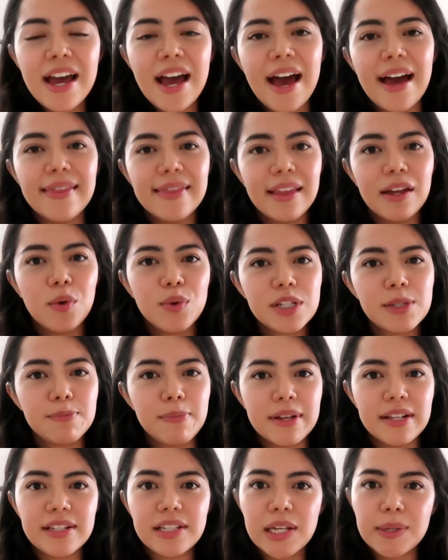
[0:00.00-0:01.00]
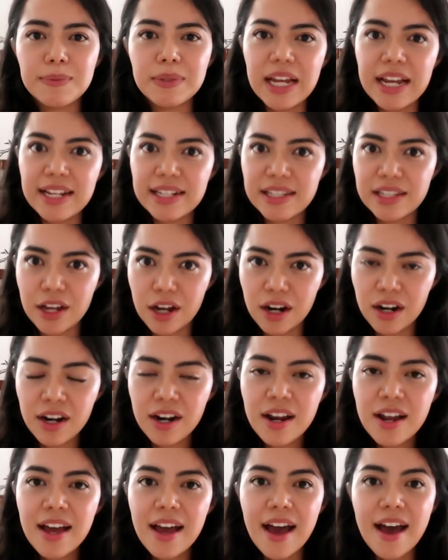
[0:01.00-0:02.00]
and then we spent some days
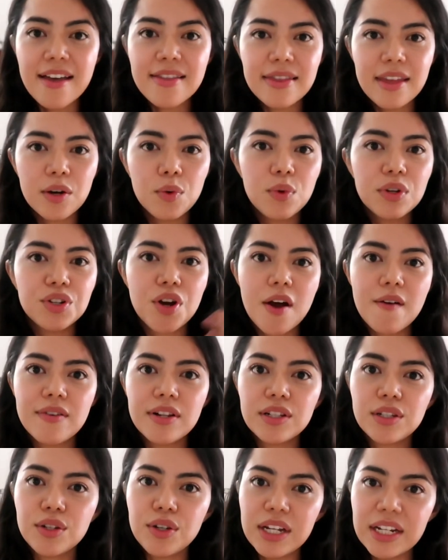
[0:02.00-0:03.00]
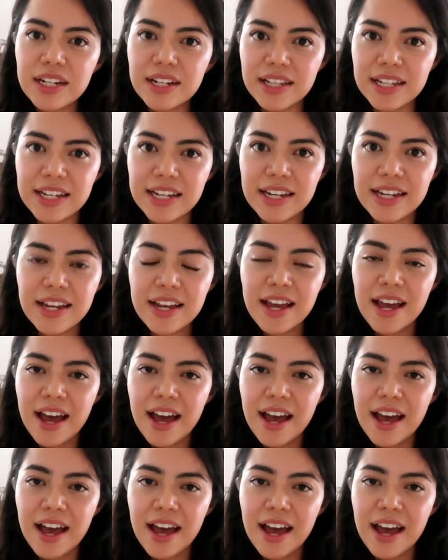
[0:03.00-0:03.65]
there and then we traveled to Italy.